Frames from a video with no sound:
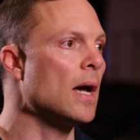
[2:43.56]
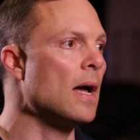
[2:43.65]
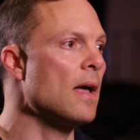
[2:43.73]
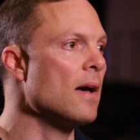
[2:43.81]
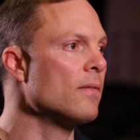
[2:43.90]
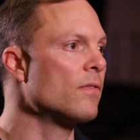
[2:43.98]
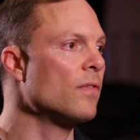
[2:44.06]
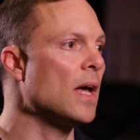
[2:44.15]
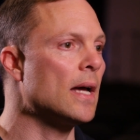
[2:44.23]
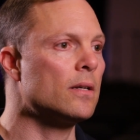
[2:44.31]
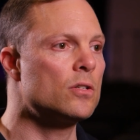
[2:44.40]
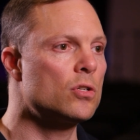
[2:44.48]
I have
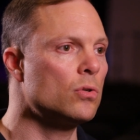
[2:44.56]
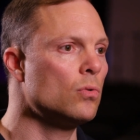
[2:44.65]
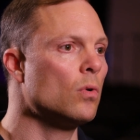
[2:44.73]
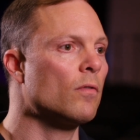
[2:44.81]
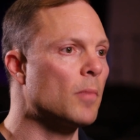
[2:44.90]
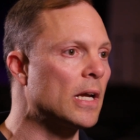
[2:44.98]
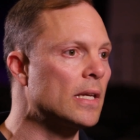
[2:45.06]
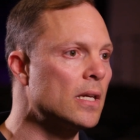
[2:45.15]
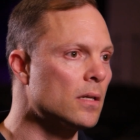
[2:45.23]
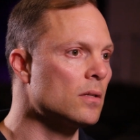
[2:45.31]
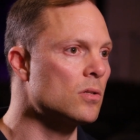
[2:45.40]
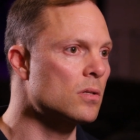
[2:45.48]
had two of my
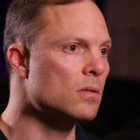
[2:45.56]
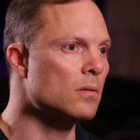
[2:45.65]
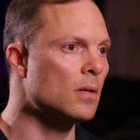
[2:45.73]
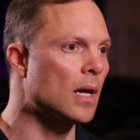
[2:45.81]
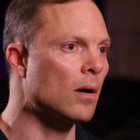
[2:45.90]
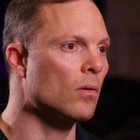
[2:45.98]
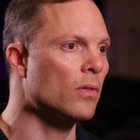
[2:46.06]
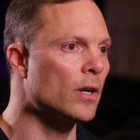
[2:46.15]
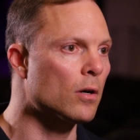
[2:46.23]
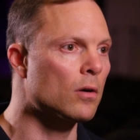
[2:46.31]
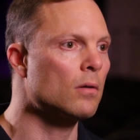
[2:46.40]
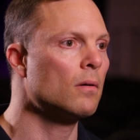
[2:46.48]
kids now,
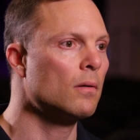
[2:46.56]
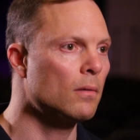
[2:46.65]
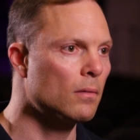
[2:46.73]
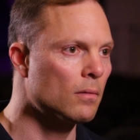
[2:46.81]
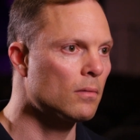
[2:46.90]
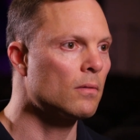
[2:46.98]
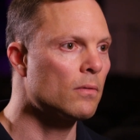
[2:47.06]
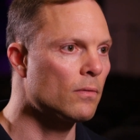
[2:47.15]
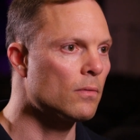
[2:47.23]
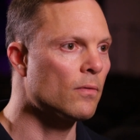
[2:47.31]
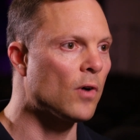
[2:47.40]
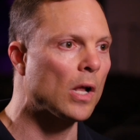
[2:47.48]
they're
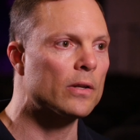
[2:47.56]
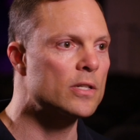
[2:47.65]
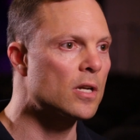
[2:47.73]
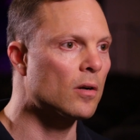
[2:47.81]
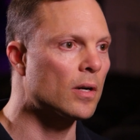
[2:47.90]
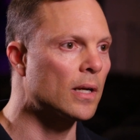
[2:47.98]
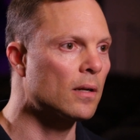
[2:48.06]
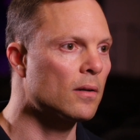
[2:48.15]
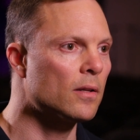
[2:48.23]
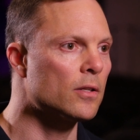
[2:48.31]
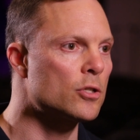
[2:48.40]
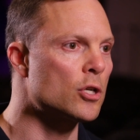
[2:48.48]
volunteering
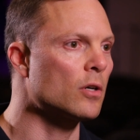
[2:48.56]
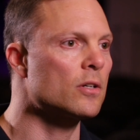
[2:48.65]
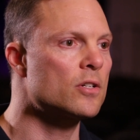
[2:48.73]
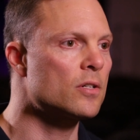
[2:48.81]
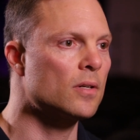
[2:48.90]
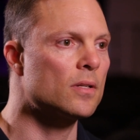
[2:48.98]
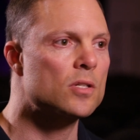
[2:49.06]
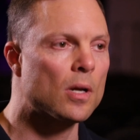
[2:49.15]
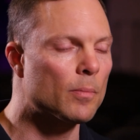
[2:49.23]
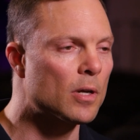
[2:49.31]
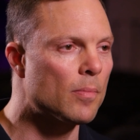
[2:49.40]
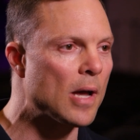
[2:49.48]
in the church in
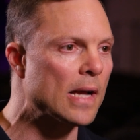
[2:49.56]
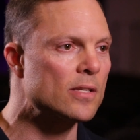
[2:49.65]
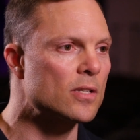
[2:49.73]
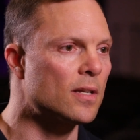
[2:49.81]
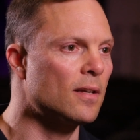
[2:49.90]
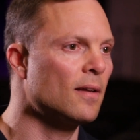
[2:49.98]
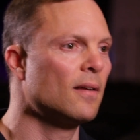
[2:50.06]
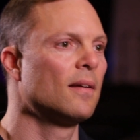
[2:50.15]
some capacity.